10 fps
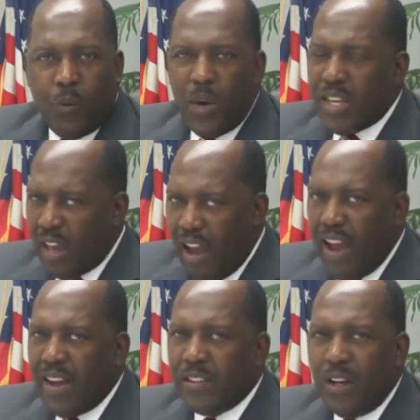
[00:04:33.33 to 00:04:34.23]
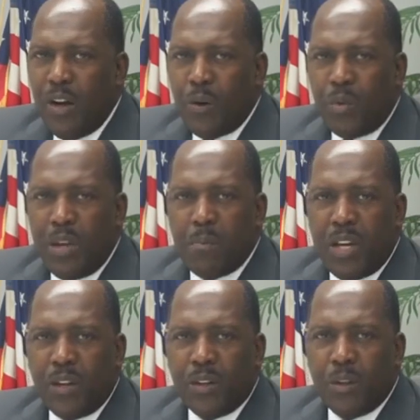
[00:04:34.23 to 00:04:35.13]
We can
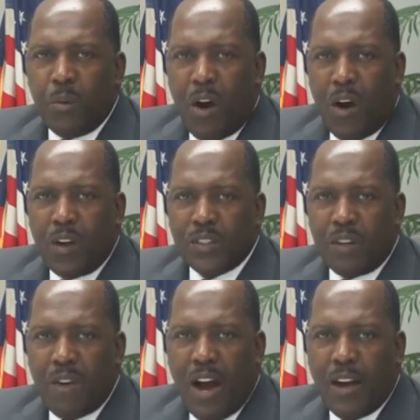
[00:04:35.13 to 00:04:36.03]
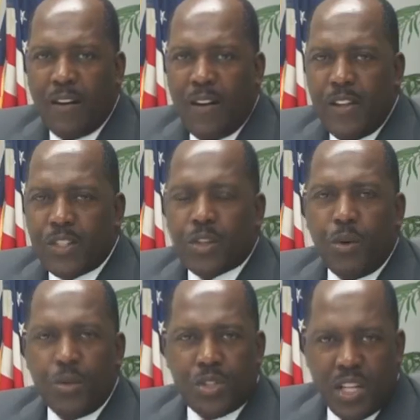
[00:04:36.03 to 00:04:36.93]
rebuild the walls of our
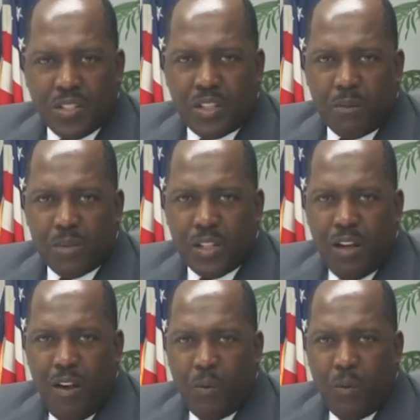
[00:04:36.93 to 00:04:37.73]
school systems.